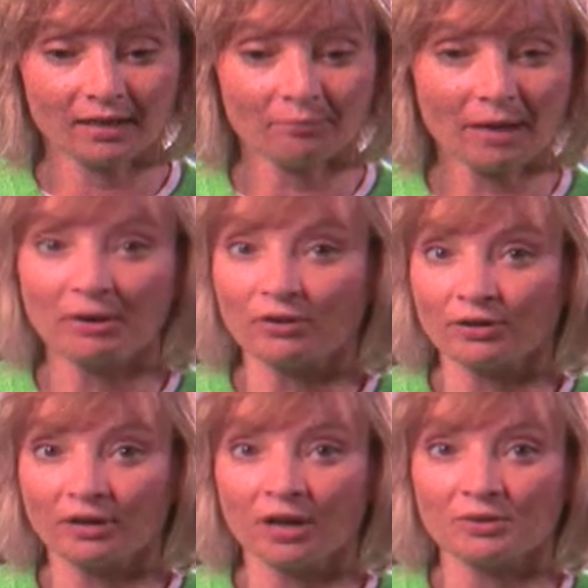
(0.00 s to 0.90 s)
My
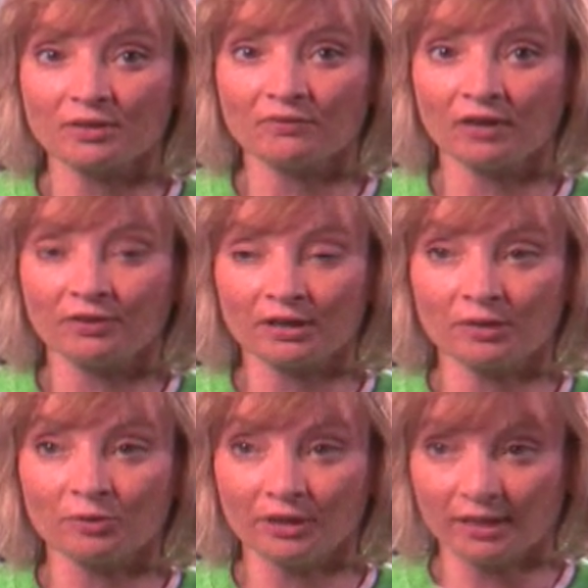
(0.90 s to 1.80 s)
mother-in-law was involved in a
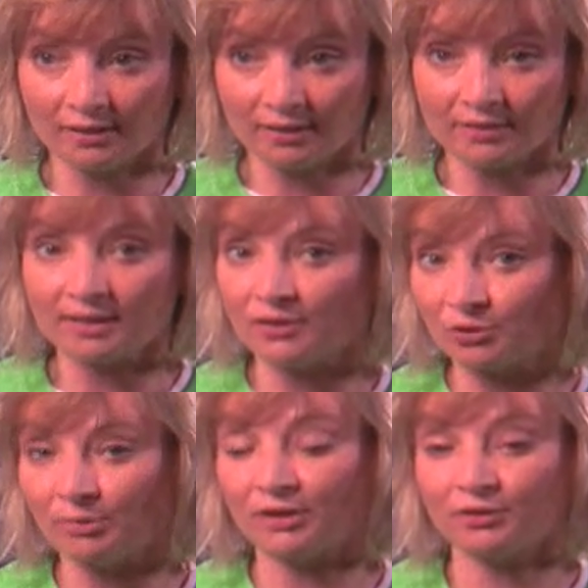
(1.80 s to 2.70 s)
community in La
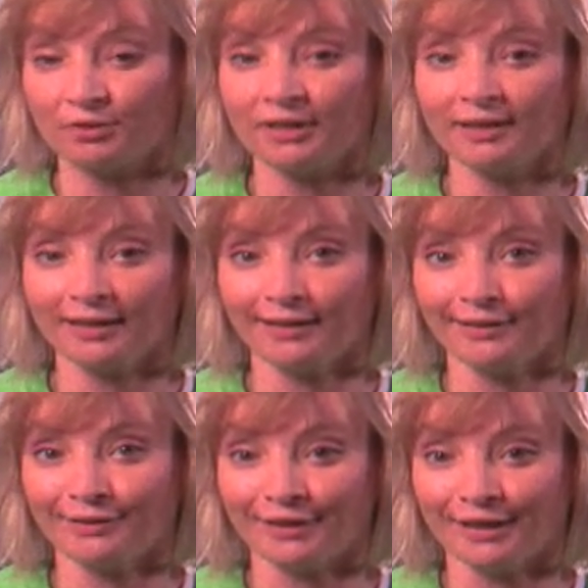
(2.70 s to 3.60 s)
Center, Minnesota,
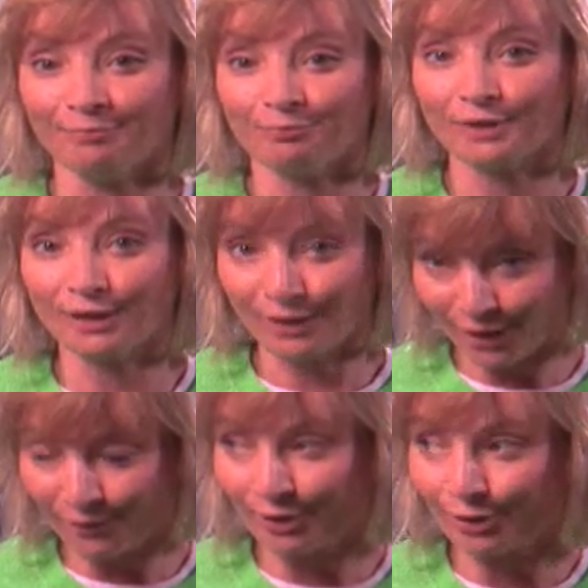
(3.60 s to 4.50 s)
and
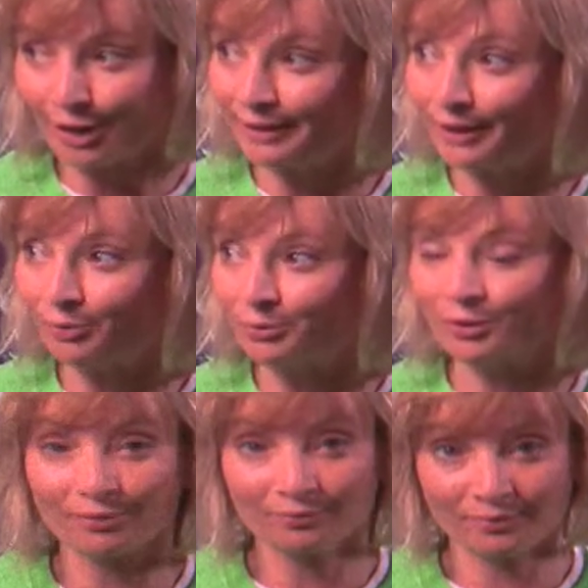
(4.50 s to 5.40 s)
I went along and helped
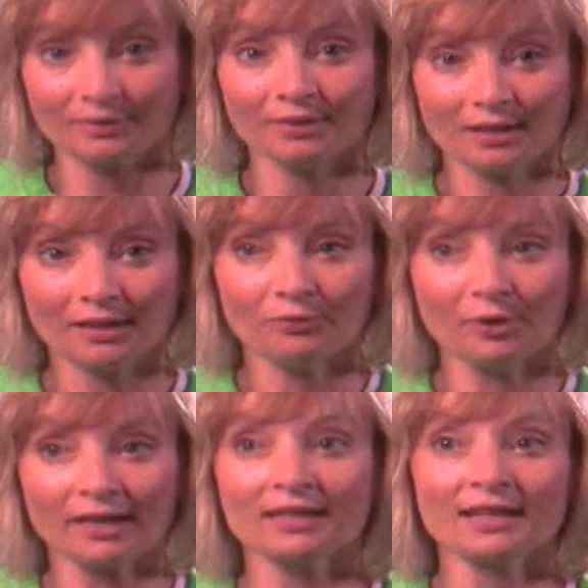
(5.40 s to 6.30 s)

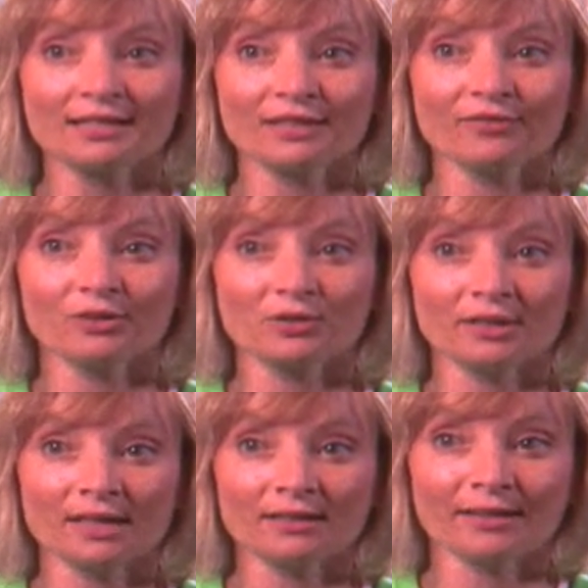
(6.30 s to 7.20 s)
recognize individuals
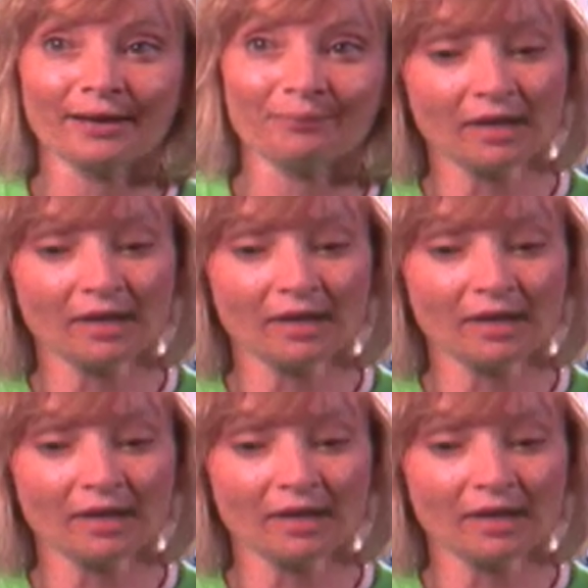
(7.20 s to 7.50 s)
at that time.